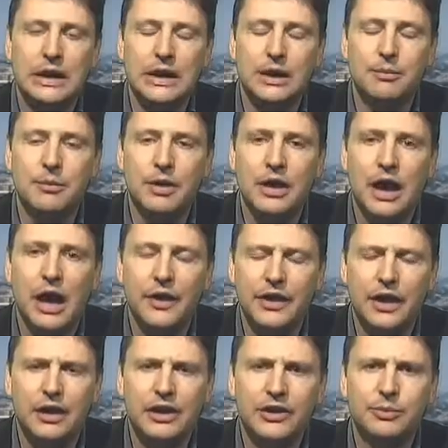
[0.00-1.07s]
I
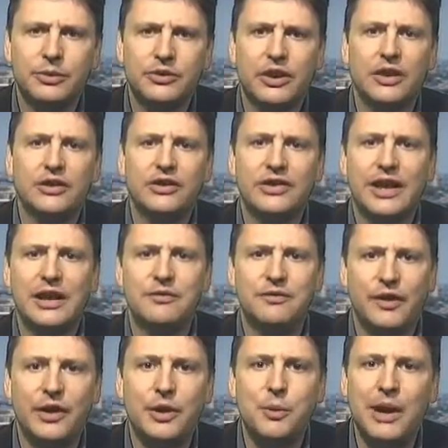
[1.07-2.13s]
think our customers understand
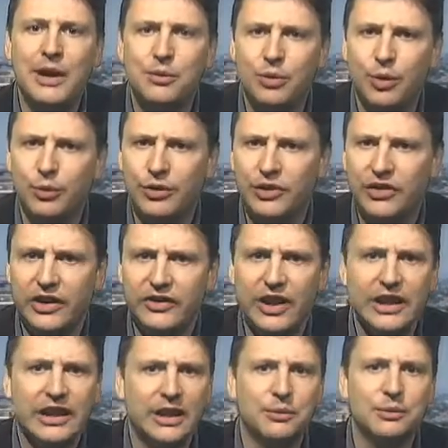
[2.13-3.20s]
very well what risks they're
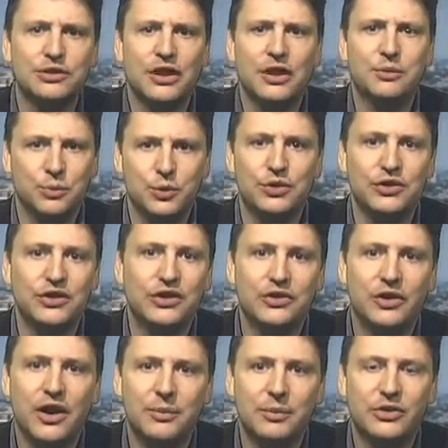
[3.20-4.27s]
taking, which I wouldn't
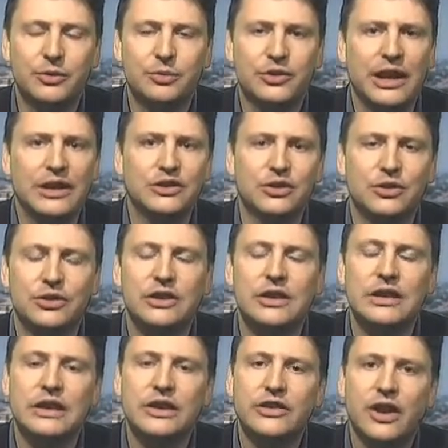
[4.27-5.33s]
describe as substantial.
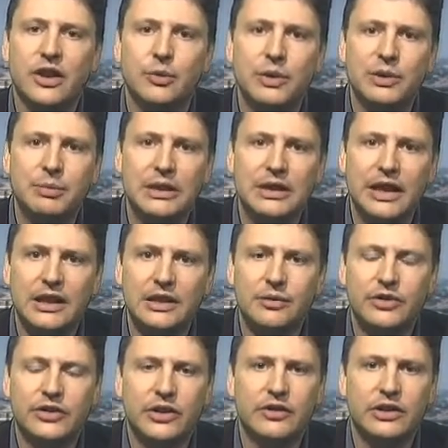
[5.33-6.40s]
So we've been lending
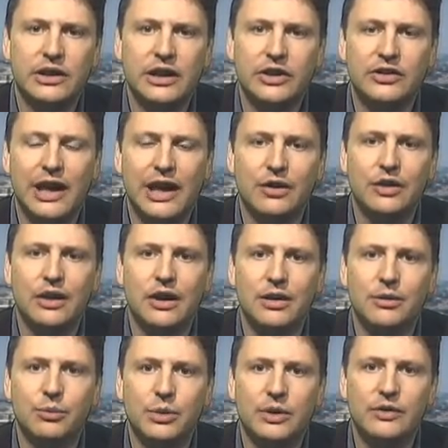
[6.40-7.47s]
for 7 years
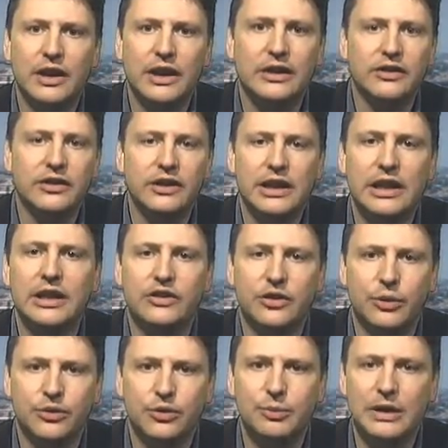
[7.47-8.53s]
now. We've lent nearly
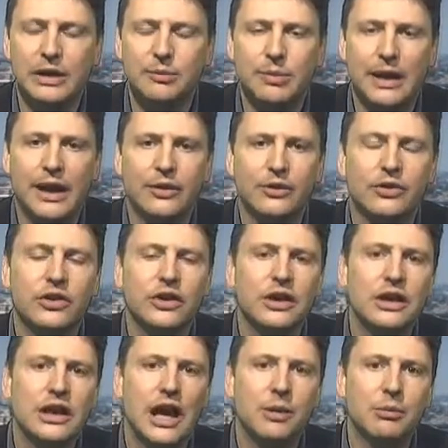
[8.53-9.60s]
£200 million,
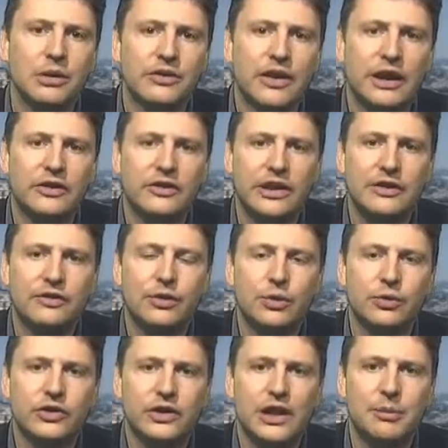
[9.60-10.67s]
and we've had
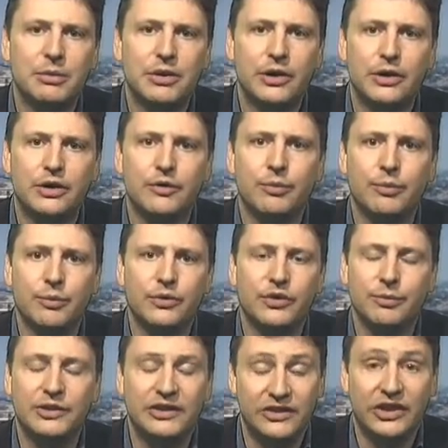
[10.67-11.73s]
defaults in that period of
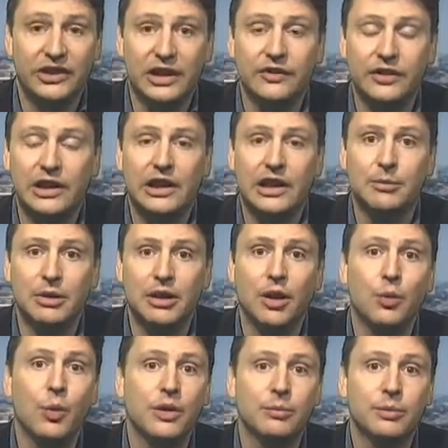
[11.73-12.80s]
significantly
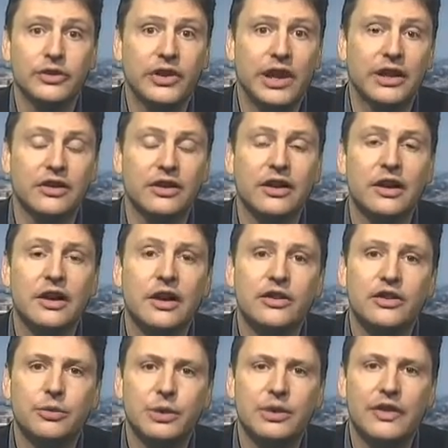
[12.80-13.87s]
below 1%.
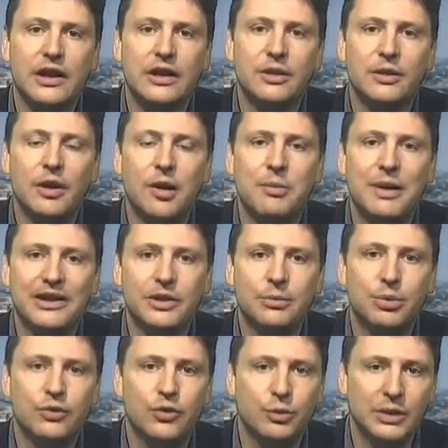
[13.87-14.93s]
So we've had a better
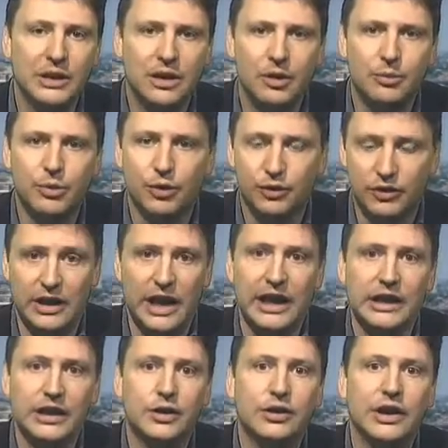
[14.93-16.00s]
performing loan than
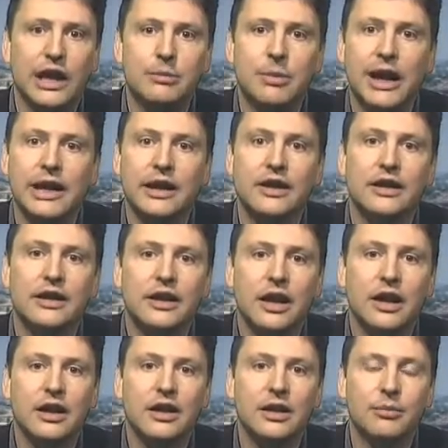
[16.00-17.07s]
any UK bank.
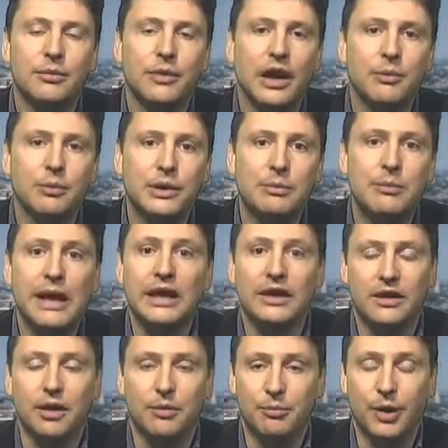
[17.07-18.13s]
And we
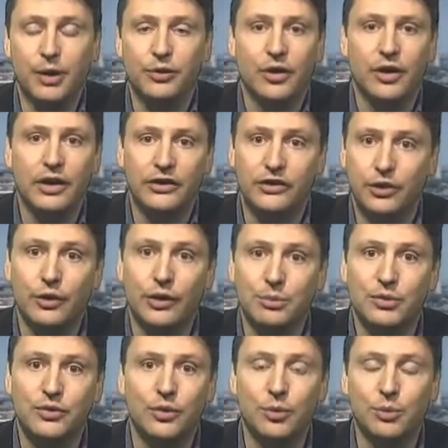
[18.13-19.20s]
make both our
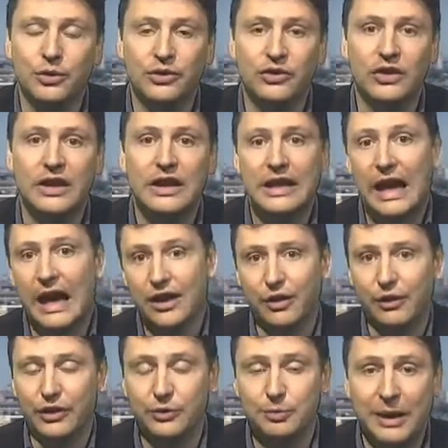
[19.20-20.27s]
historic performance and
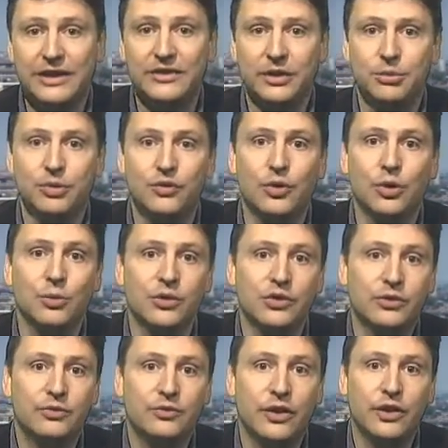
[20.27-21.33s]
our expected
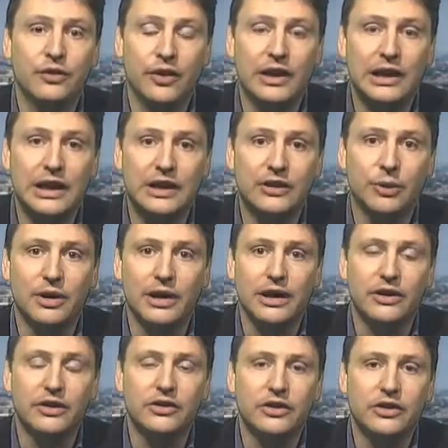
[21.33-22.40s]
performance very, very clear to our
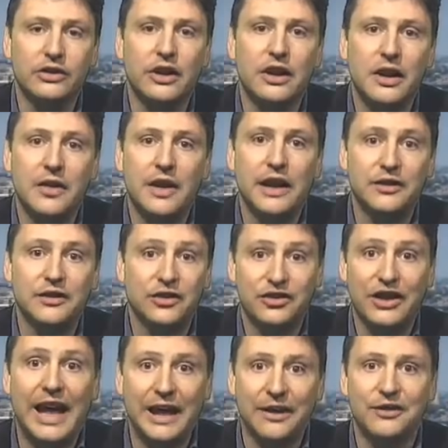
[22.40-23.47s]
lenders, and they
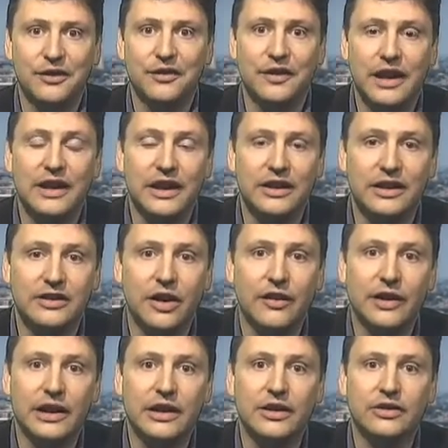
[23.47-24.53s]
understand that they're lending
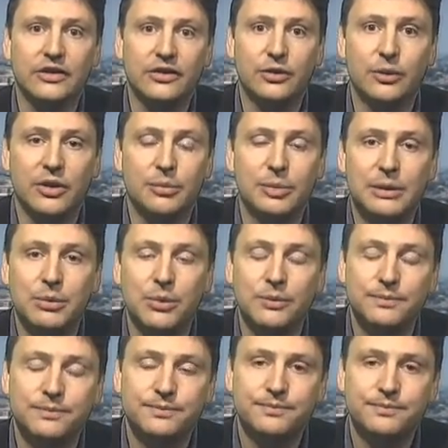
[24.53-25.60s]
directly to other people.